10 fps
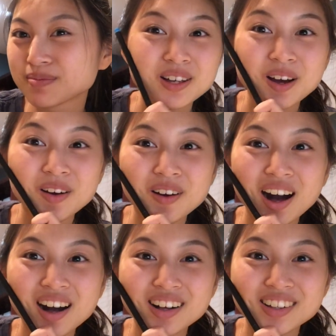So
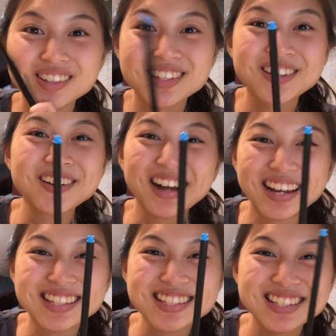I'll see you
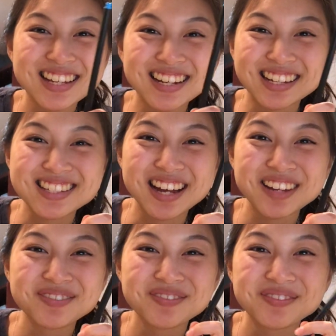guys next
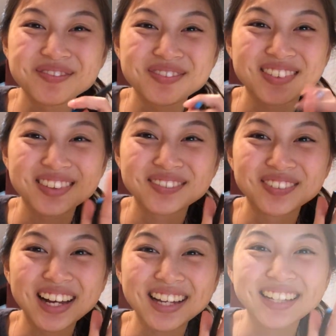time.
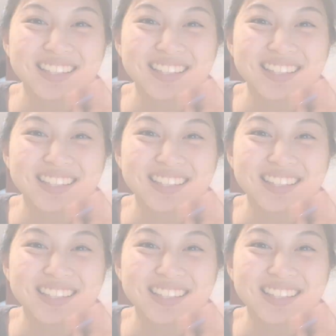Bye.